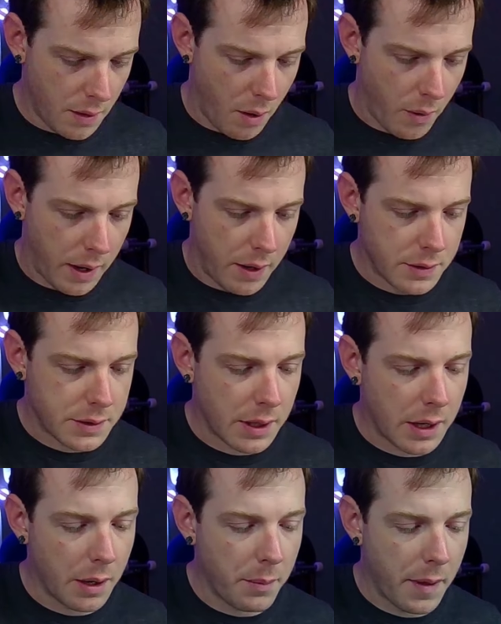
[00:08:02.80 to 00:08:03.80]
All right, here's
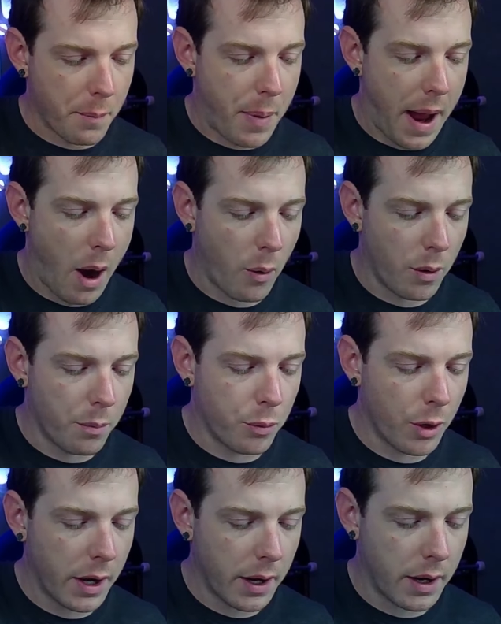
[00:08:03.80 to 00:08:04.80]
going to be the power
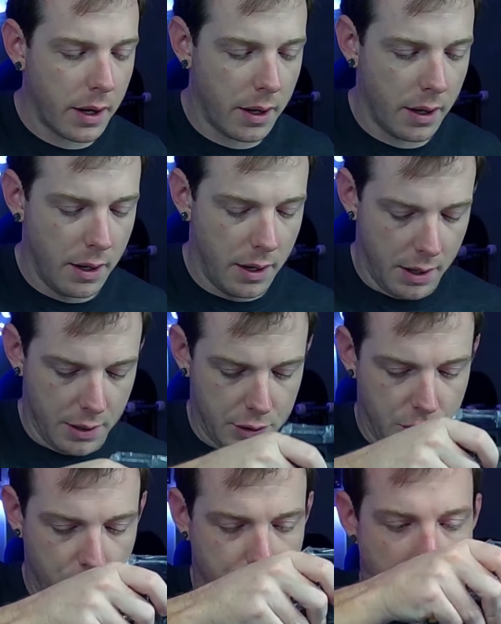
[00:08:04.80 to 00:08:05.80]
brick
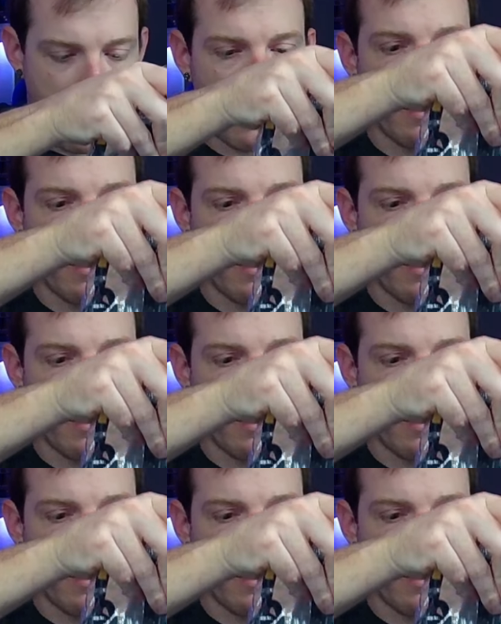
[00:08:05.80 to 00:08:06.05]
to power